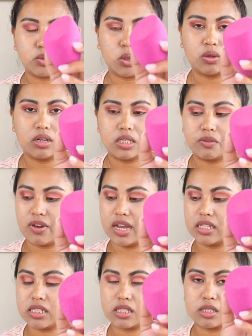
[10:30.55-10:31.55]
Total
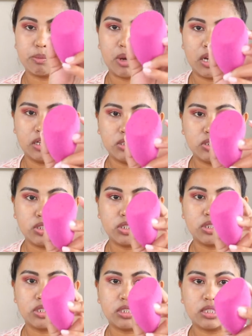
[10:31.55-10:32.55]
Face
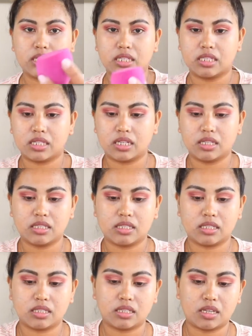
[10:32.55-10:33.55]
Sponge. This
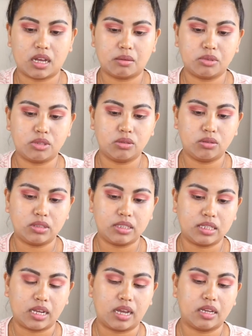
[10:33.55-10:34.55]
is
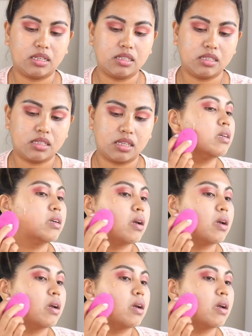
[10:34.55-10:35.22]
absolutely nice.